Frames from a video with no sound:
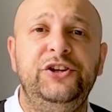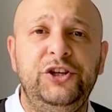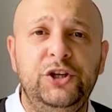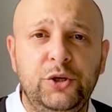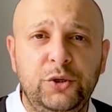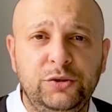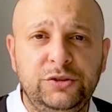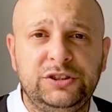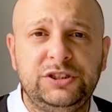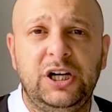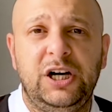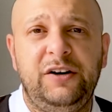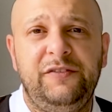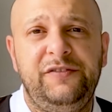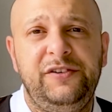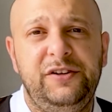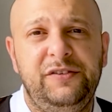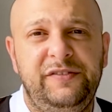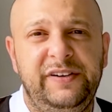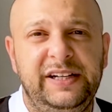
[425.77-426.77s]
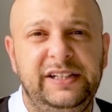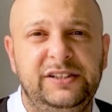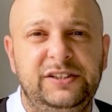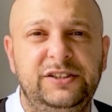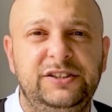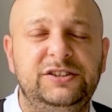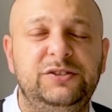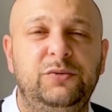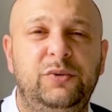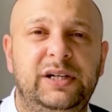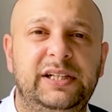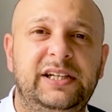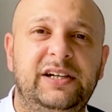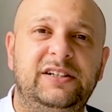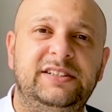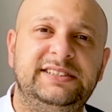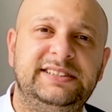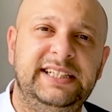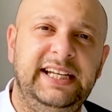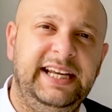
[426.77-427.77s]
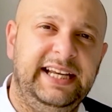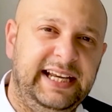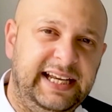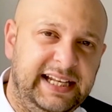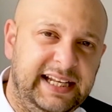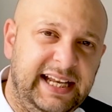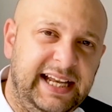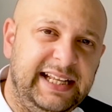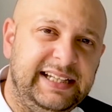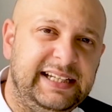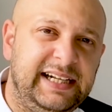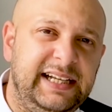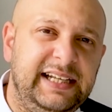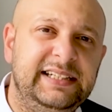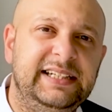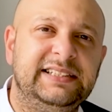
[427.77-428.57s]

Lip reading: news of Juventus, what they are saying in Italy.